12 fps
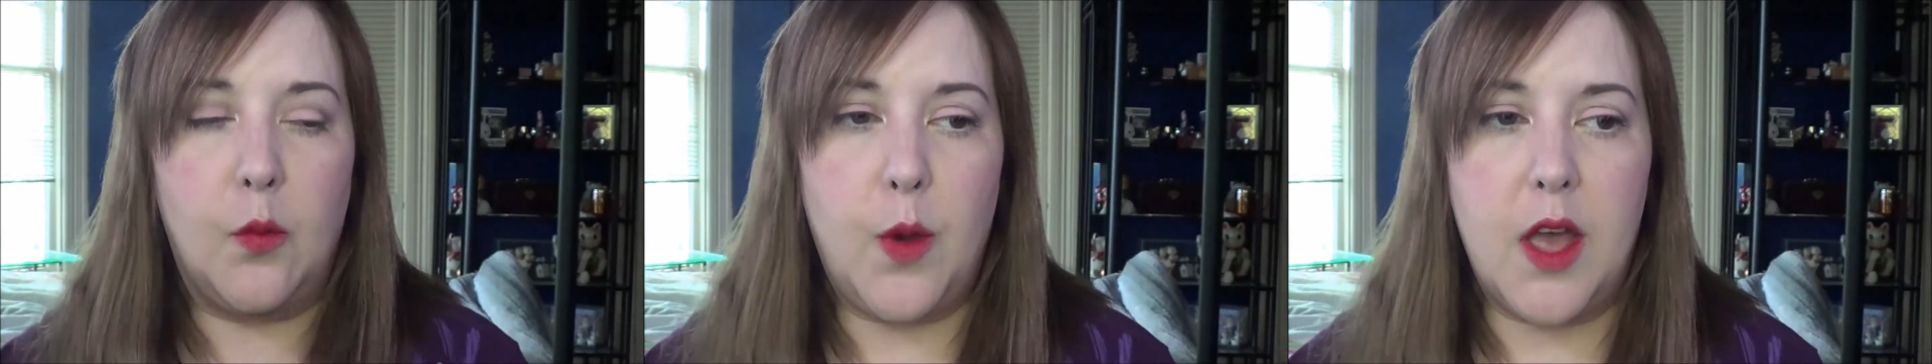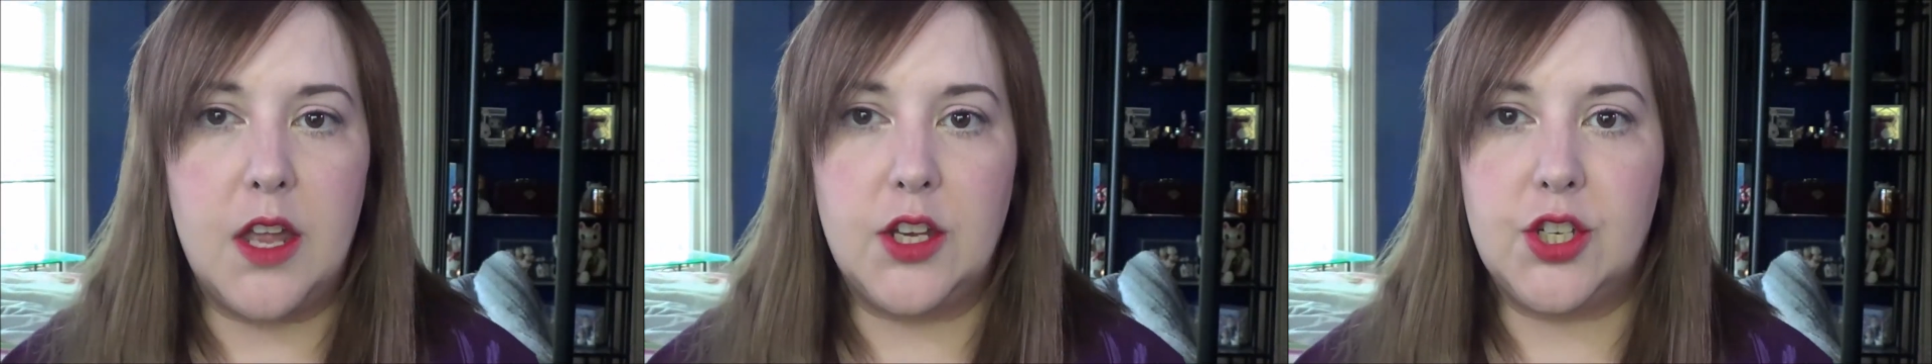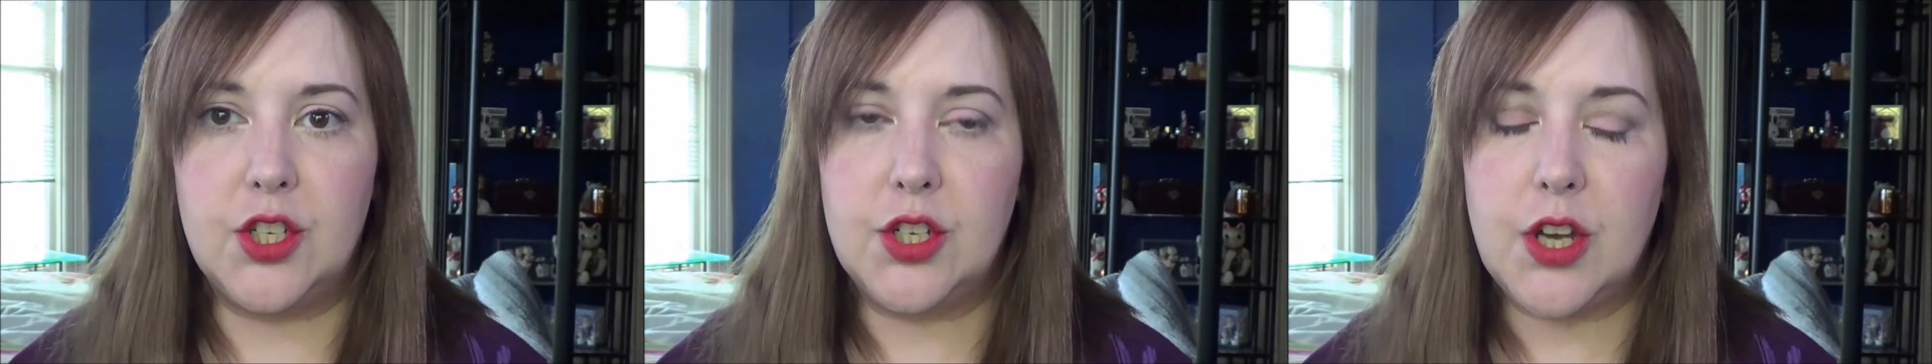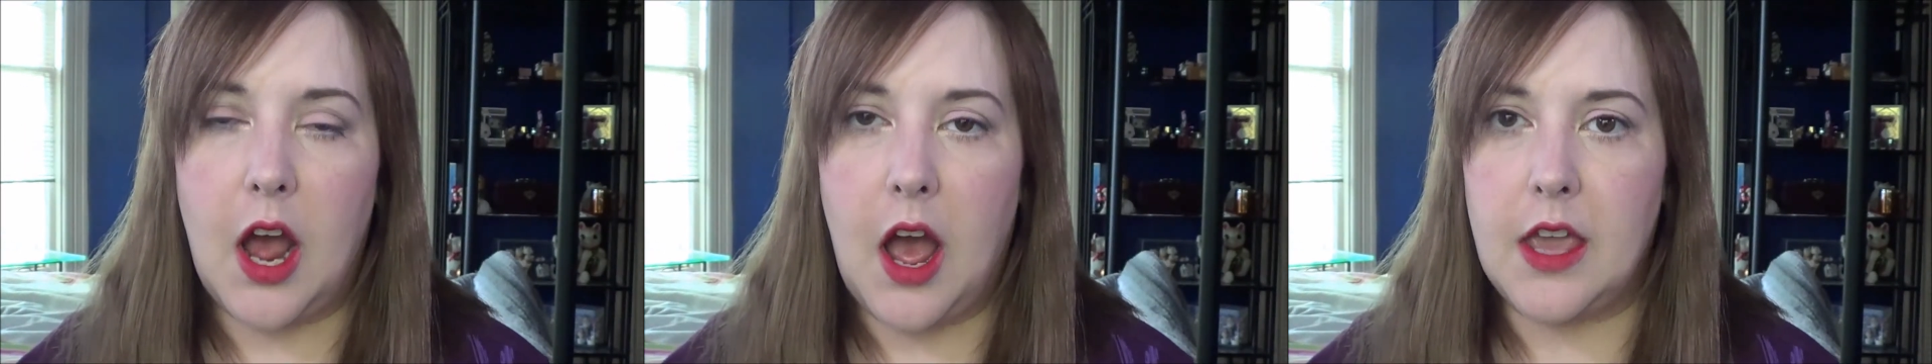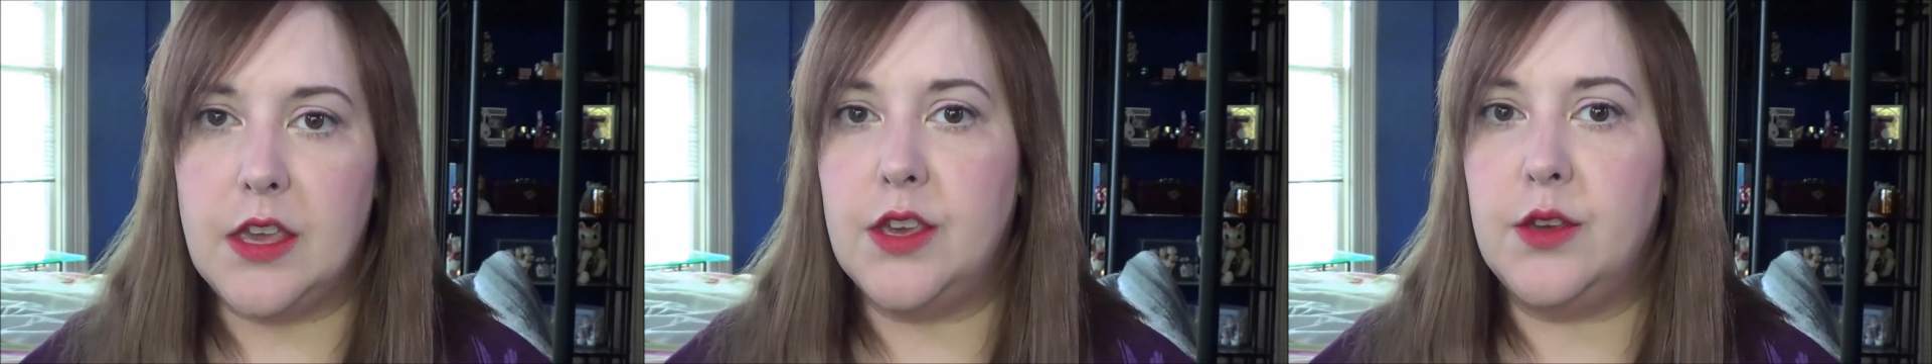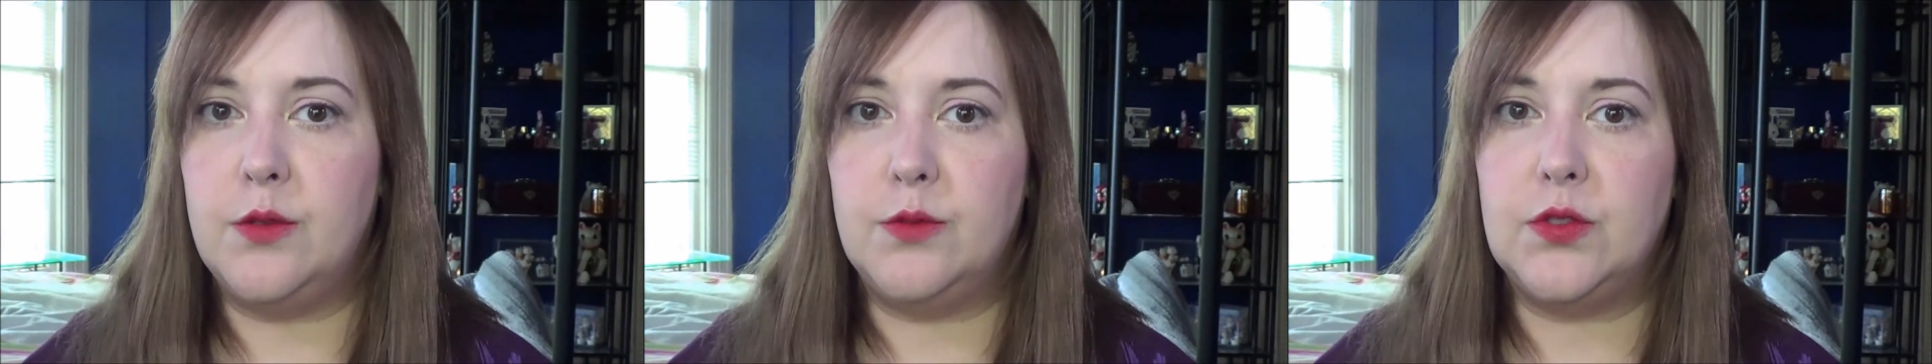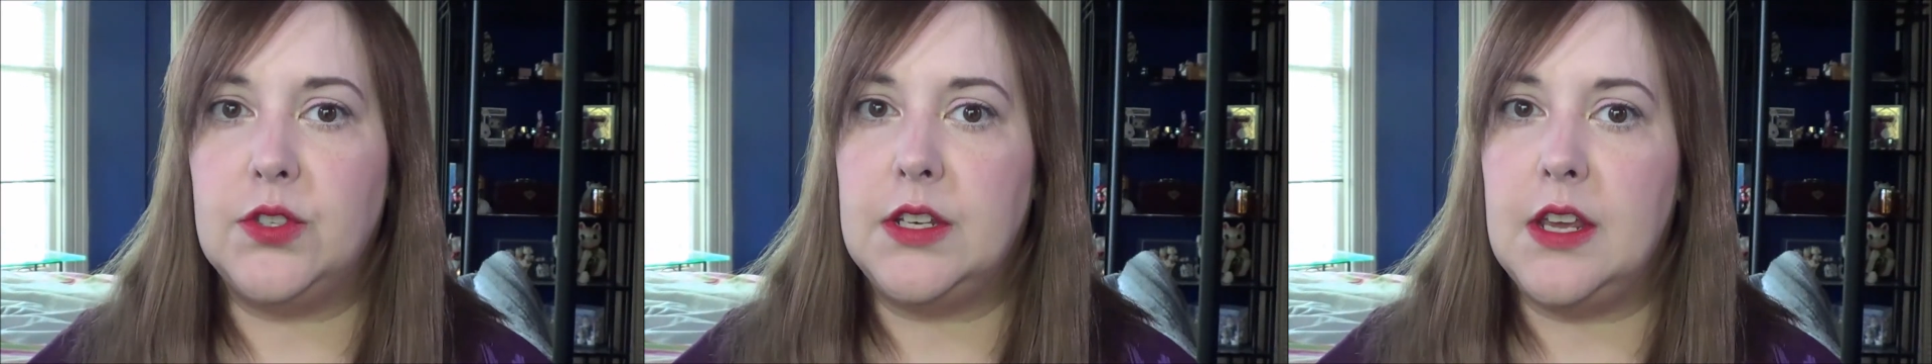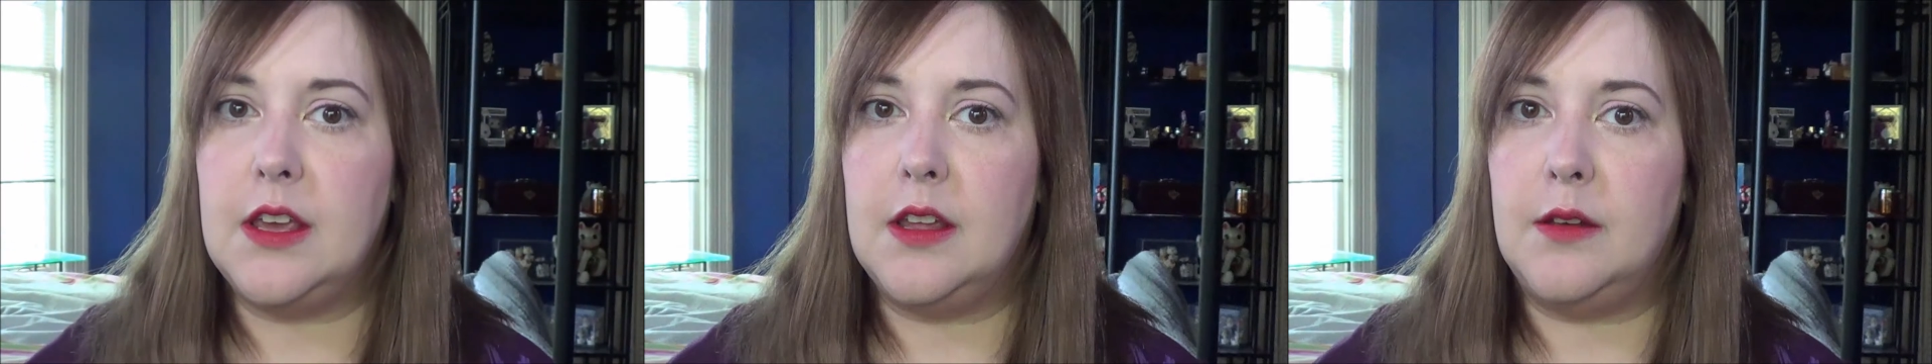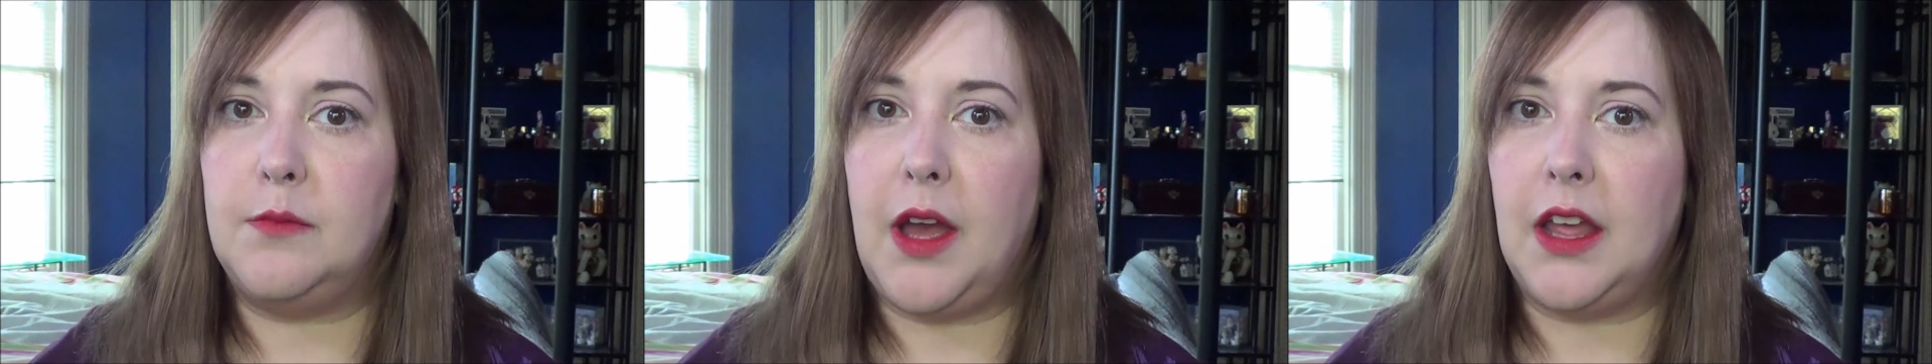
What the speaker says: which I used in